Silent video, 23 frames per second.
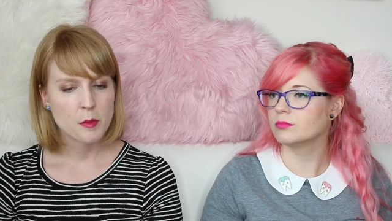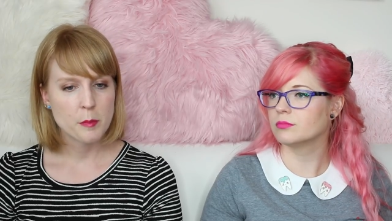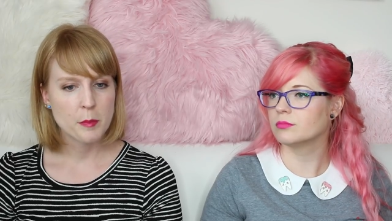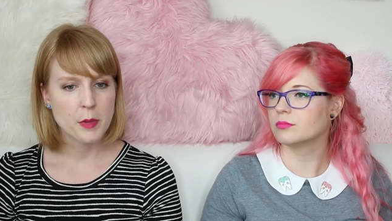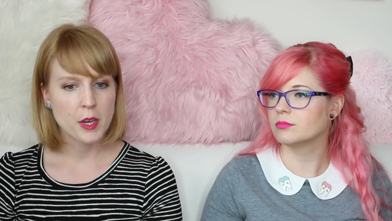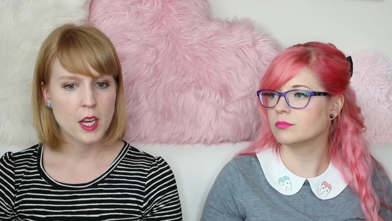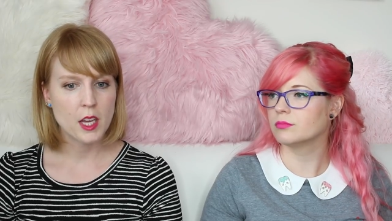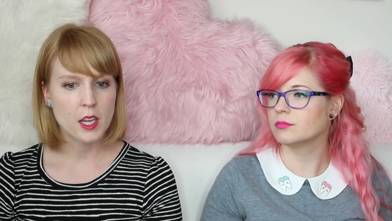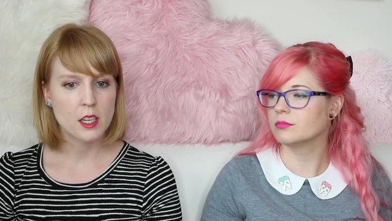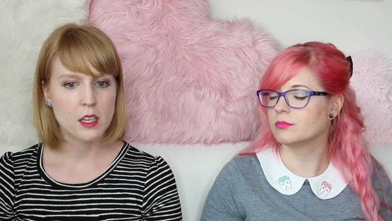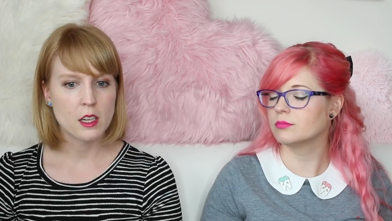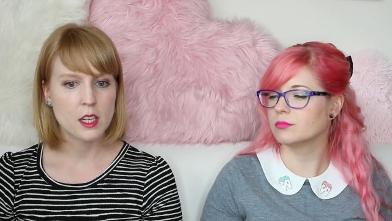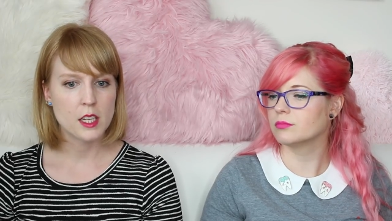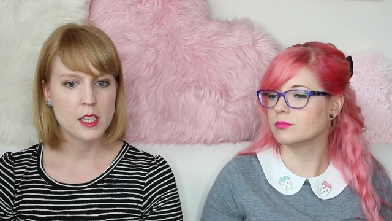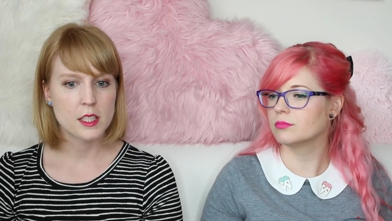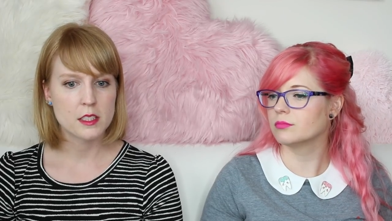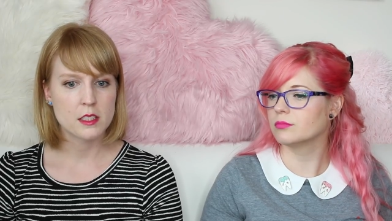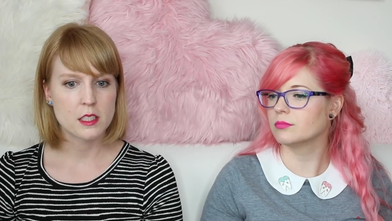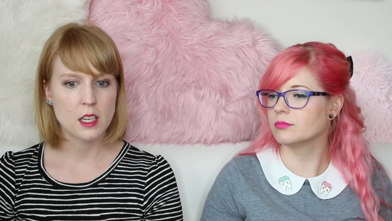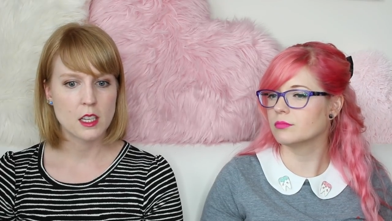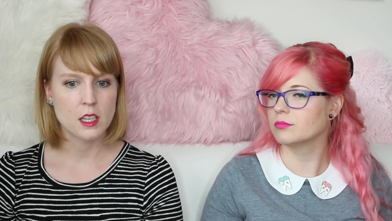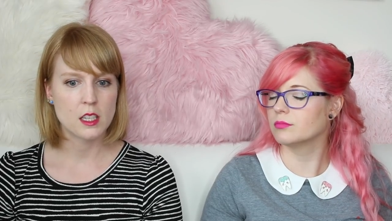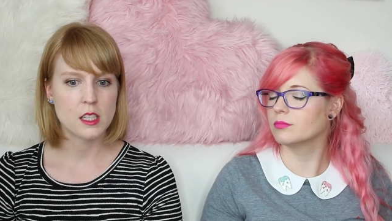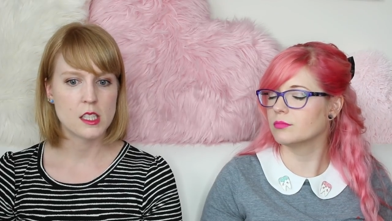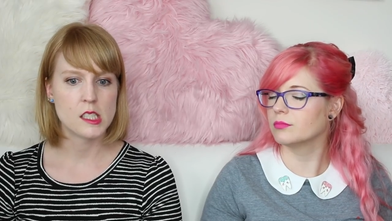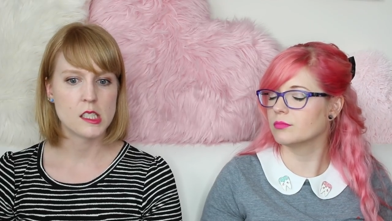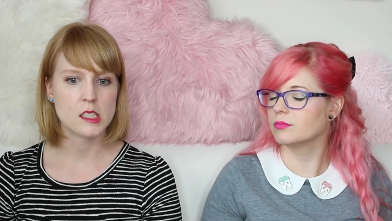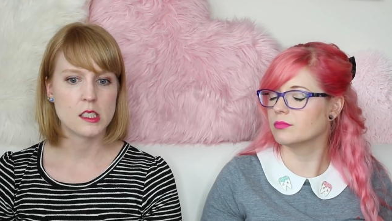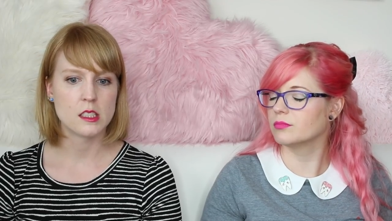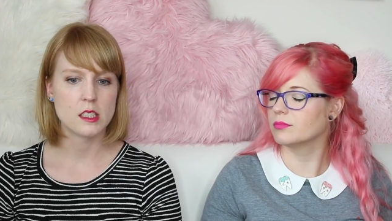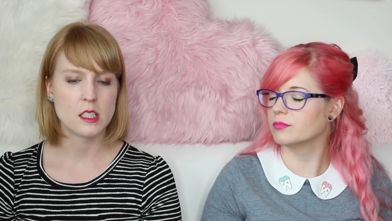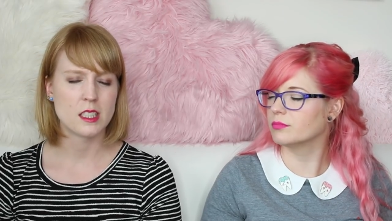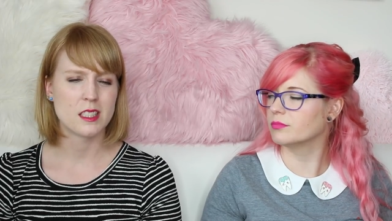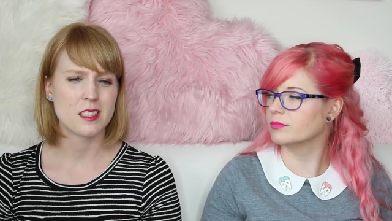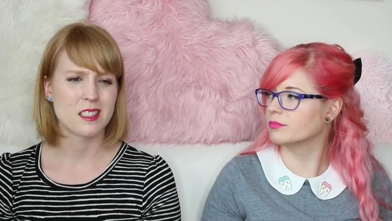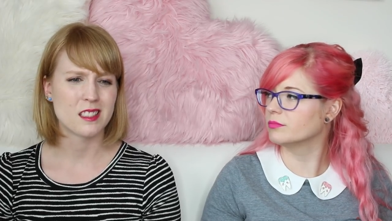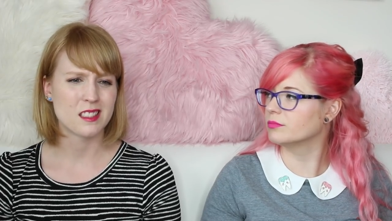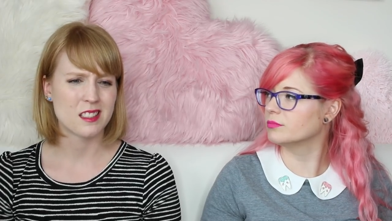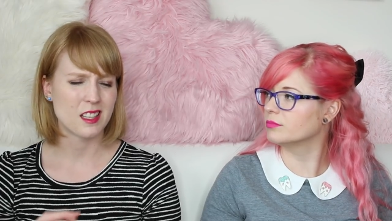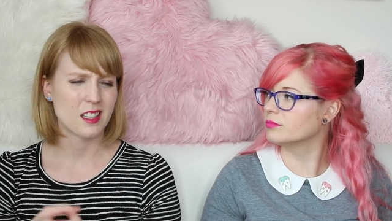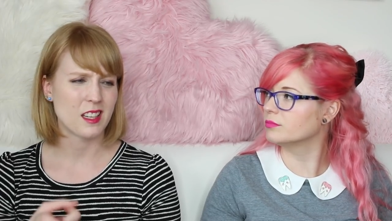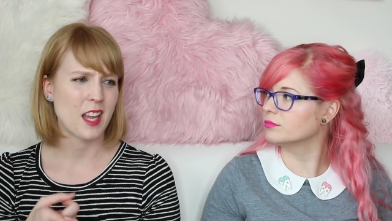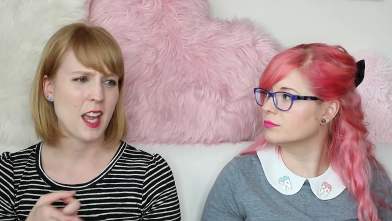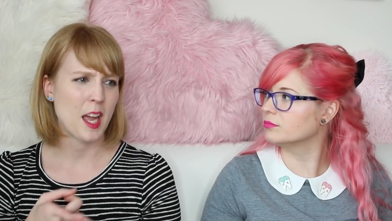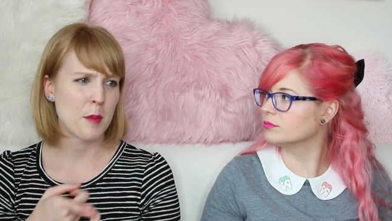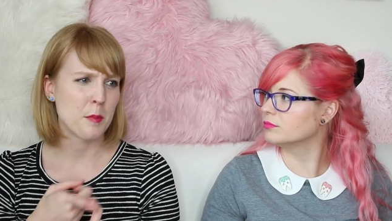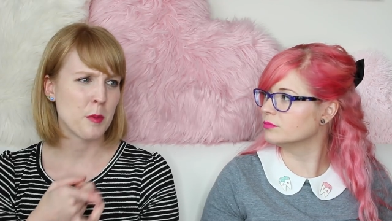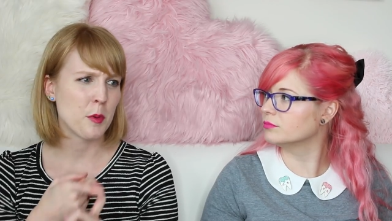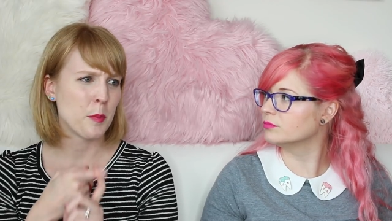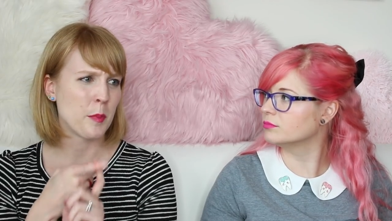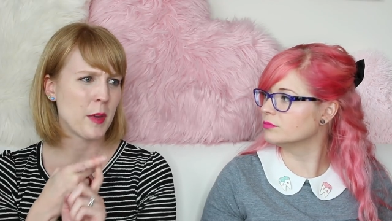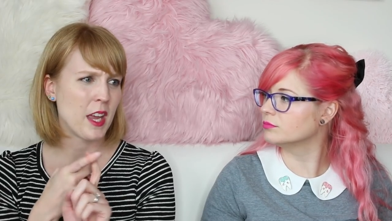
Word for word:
Speaker 1: But it does like Apple